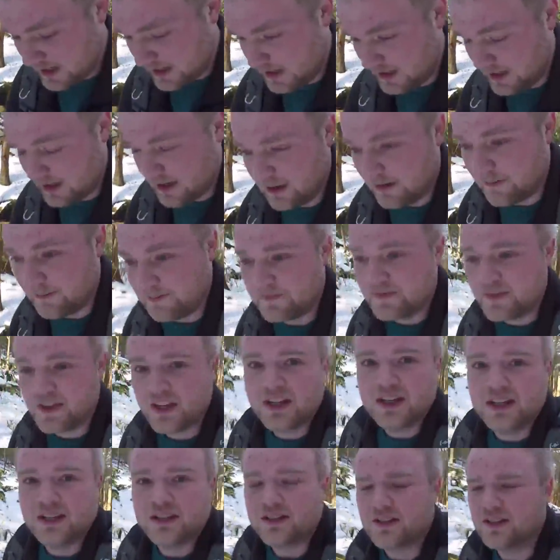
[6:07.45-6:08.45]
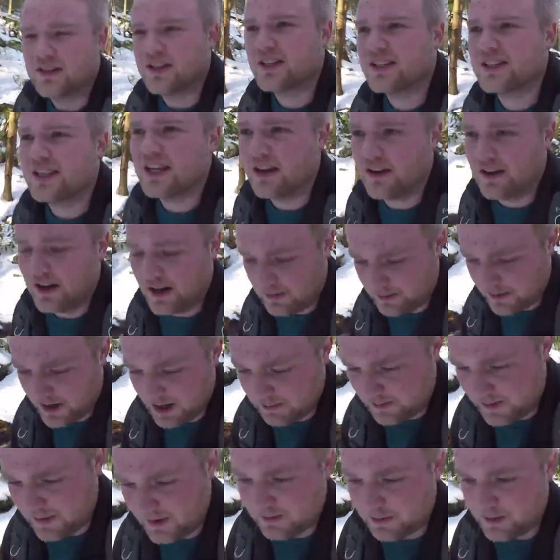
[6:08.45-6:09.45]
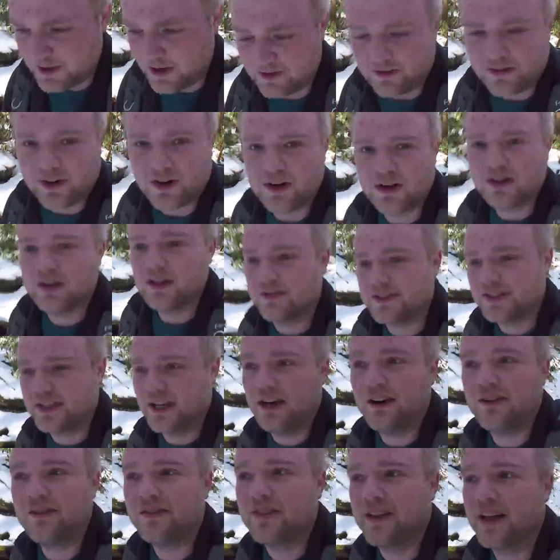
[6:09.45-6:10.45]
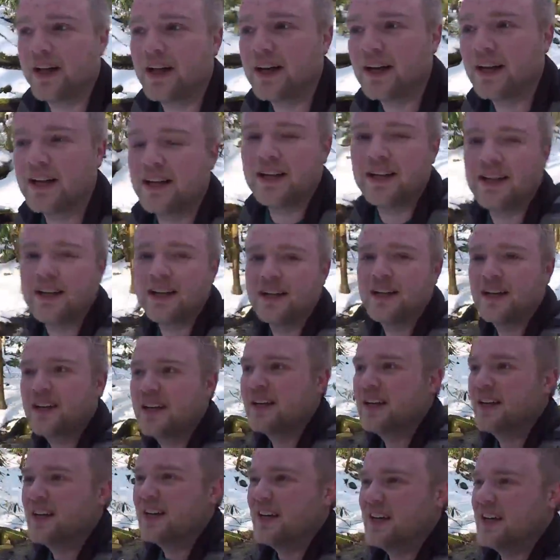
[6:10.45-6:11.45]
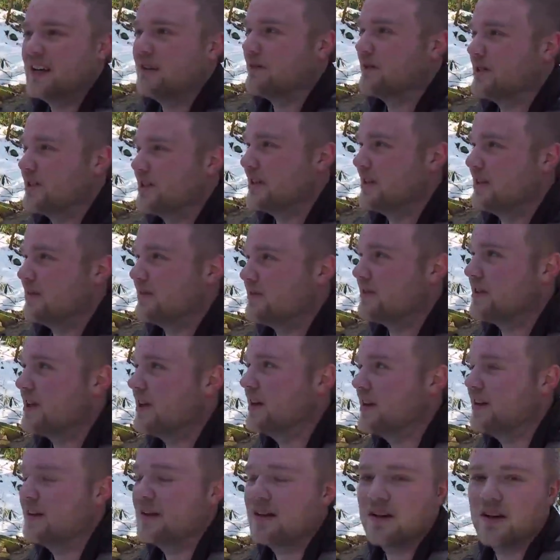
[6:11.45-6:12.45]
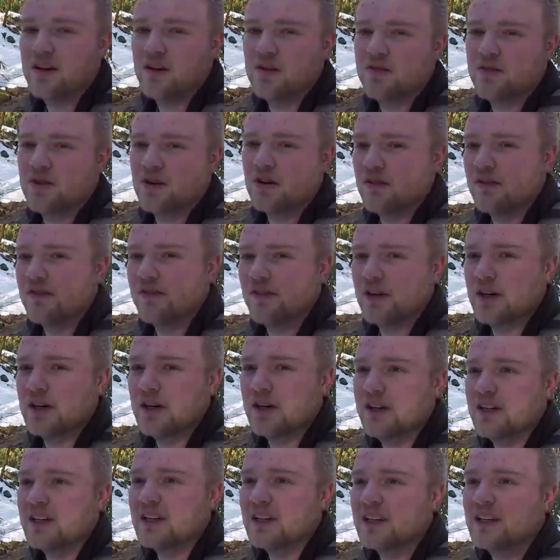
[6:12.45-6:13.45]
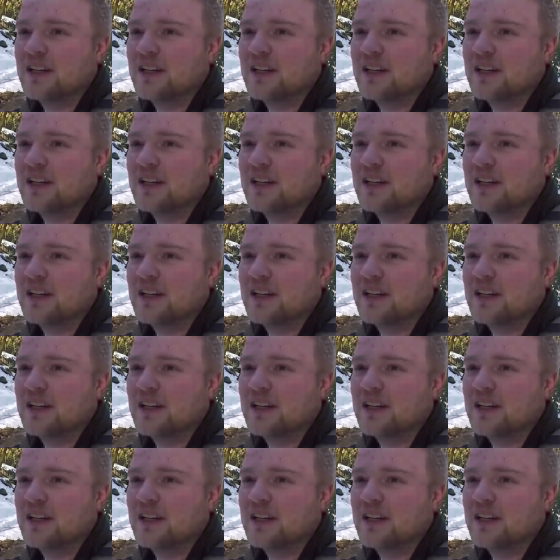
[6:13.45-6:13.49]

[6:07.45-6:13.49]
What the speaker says: So this area might have been far enough south that it received over a foot.